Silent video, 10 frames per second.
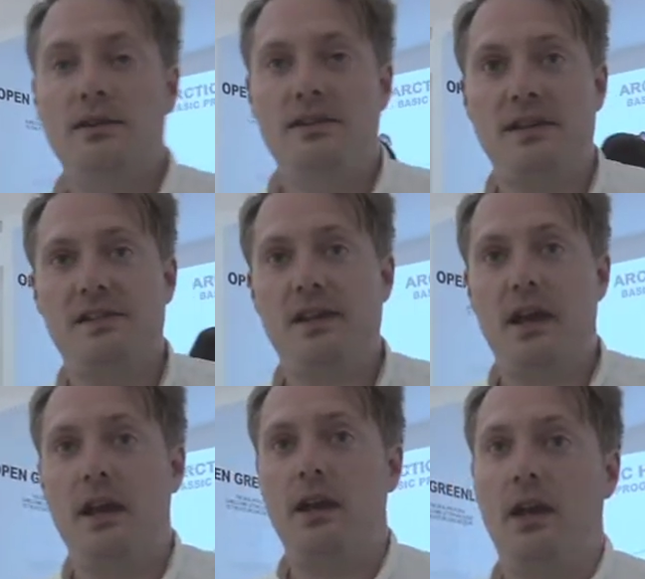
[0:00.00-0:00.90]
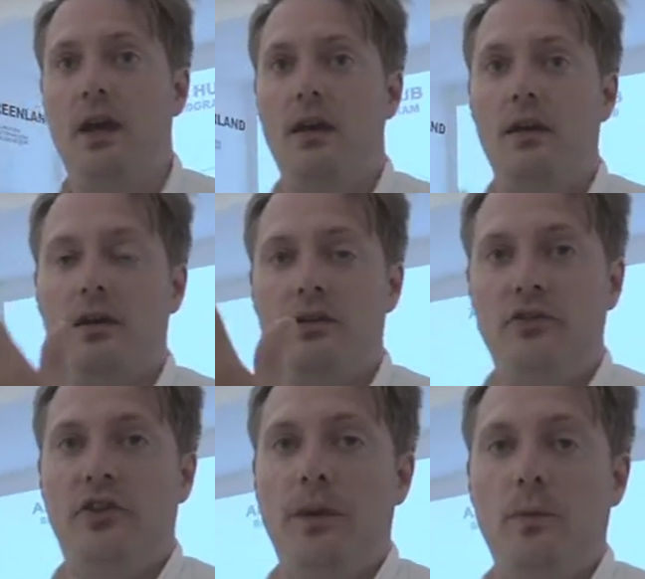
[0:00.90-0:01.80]
There's a
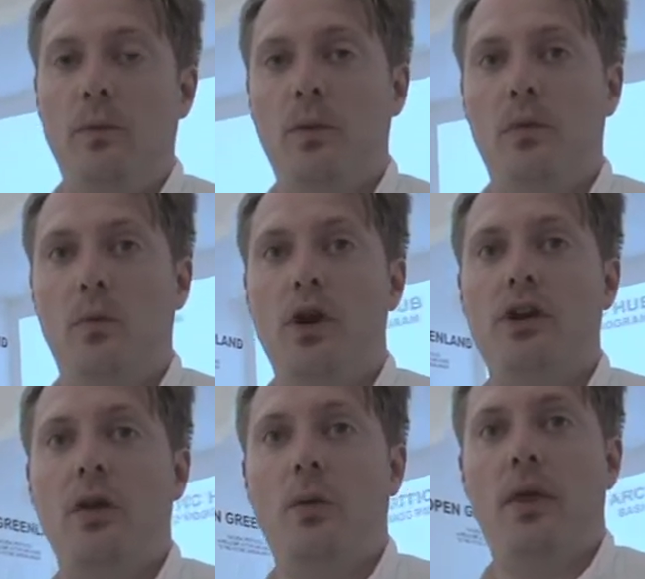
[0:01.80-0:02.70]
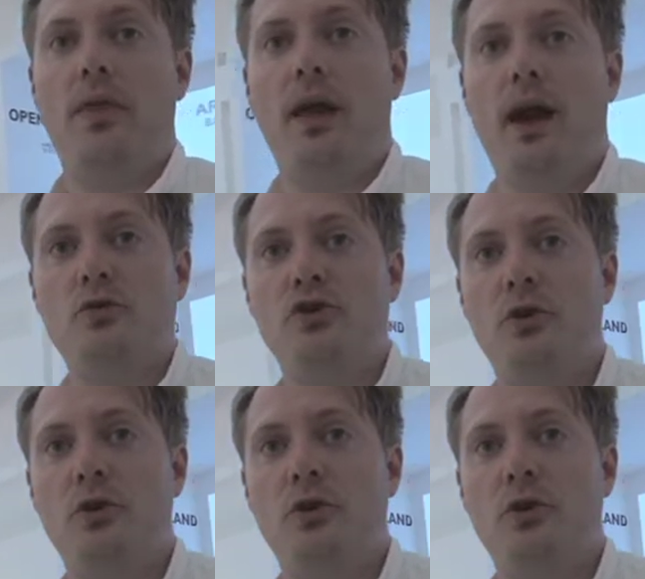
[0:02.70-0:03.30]
team working with how to